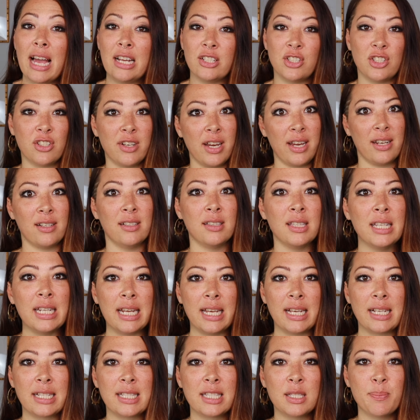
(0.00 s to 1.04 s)
at your
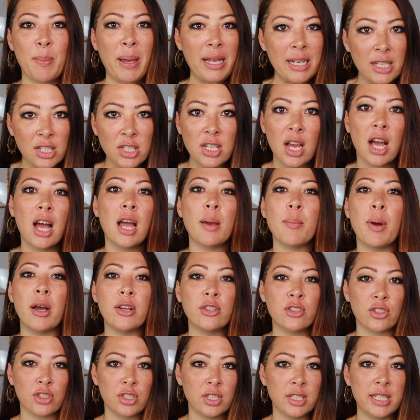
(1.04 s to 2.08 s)
analytics. Spend time
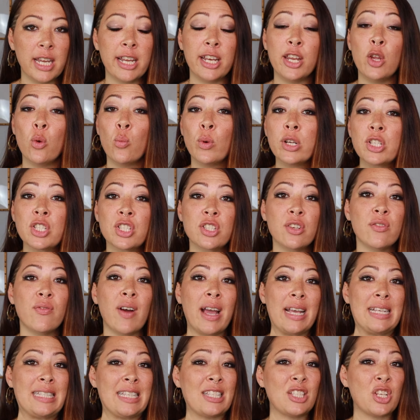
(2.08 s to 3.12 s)
understanding which
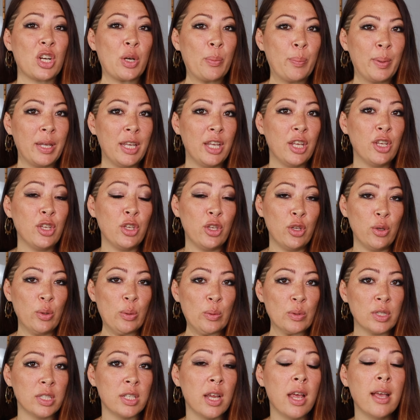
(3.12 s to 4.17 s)
devices are being
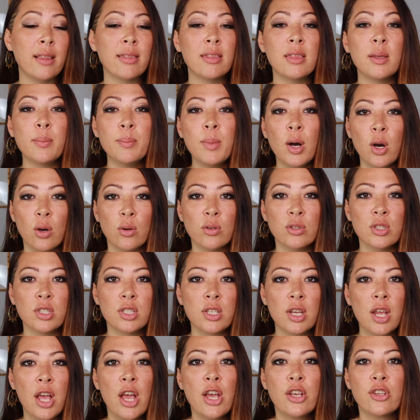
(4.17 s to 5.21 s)
used the
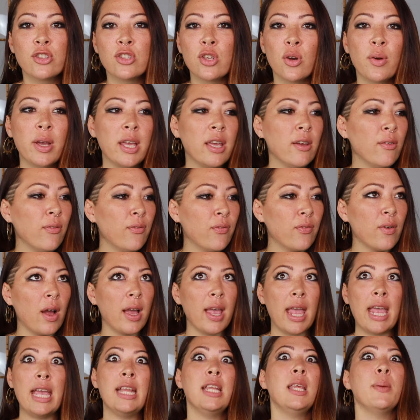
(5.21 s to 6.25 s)
most. So if
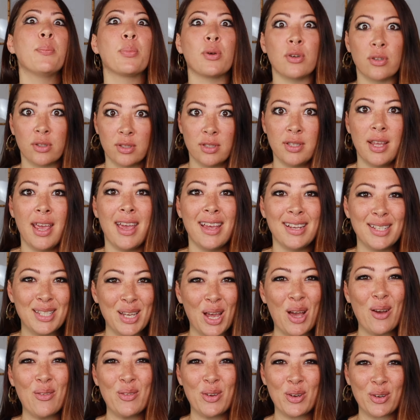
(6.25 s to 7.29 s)
80%
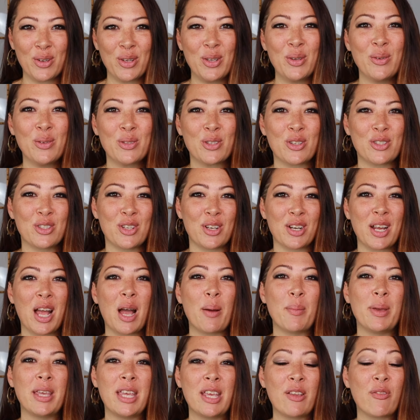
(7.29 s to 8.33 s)
of your users are
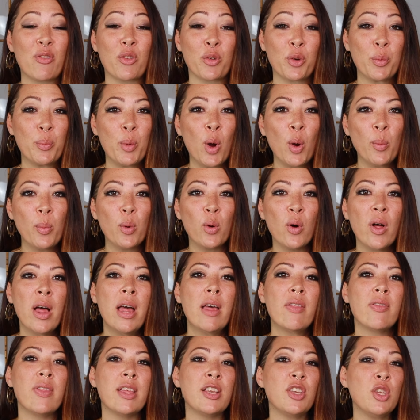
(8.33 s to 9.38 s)
coming in through mobile,
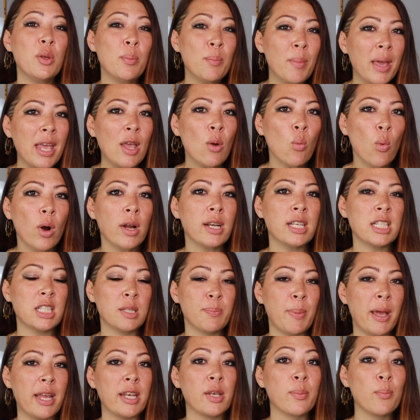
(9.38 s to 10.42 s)
then you may want to
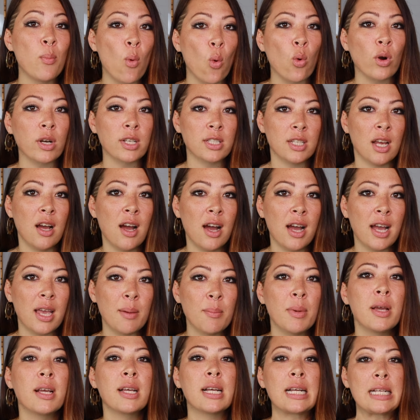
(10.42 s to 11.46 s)
spend more
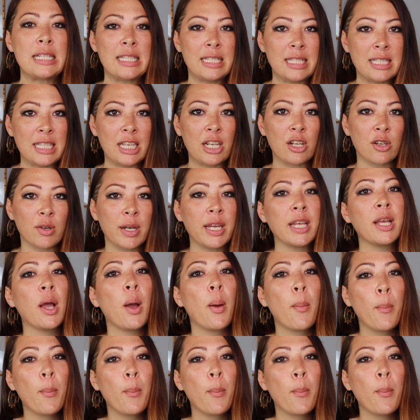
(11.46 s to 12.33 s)
time considering